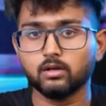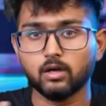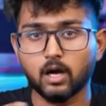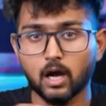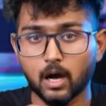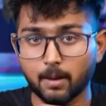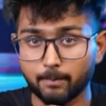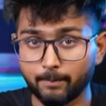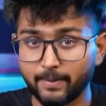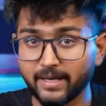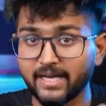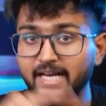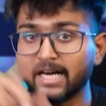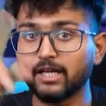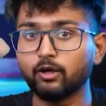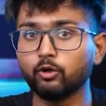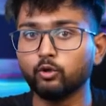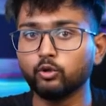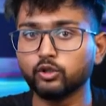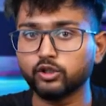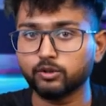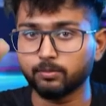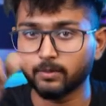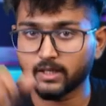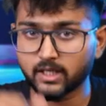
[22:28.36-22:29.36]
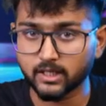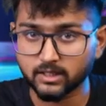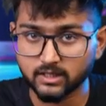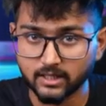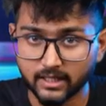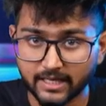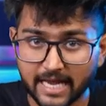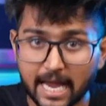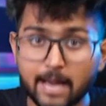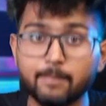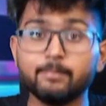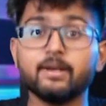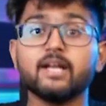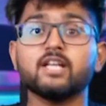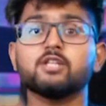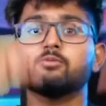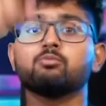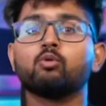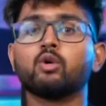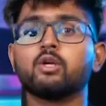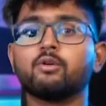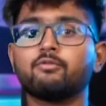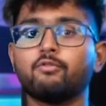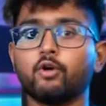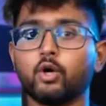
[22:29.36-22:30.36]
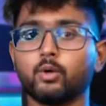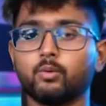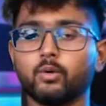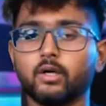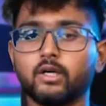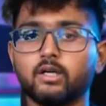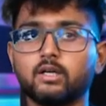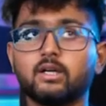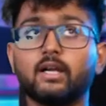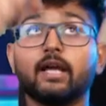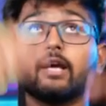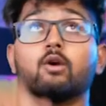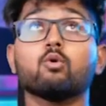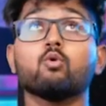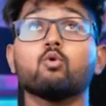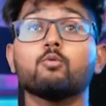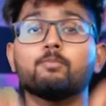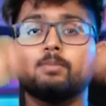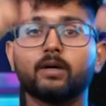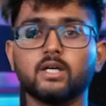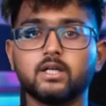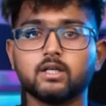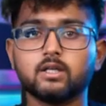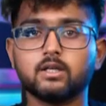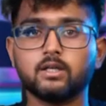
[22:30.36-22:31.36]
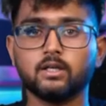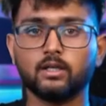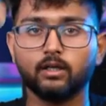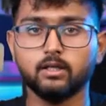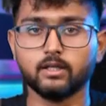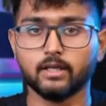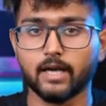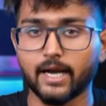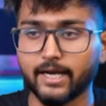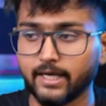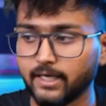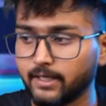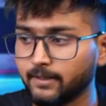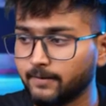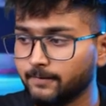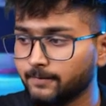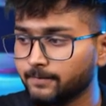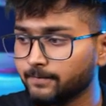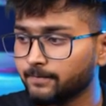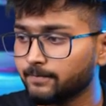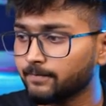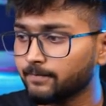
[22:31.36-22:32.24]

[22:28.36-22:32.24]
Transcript: a bigger whoosh because the camera is moving forward like ooper, right?